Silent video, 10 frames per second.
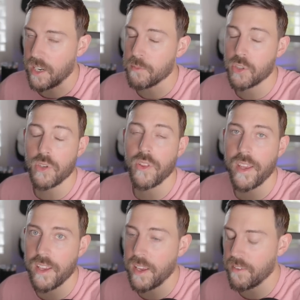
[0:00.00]
I'm sure
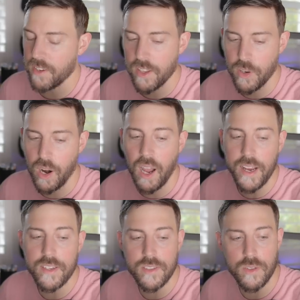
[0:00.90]
they have either
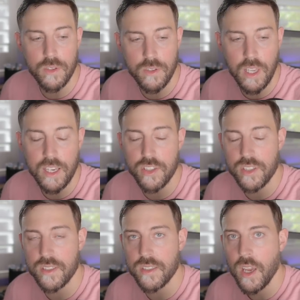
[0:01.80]
eyed to certain
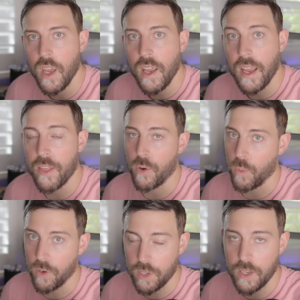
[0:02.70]
locations and they're
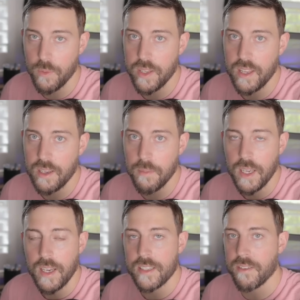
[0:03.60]
working with them
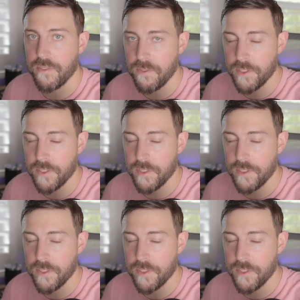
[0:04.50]
to,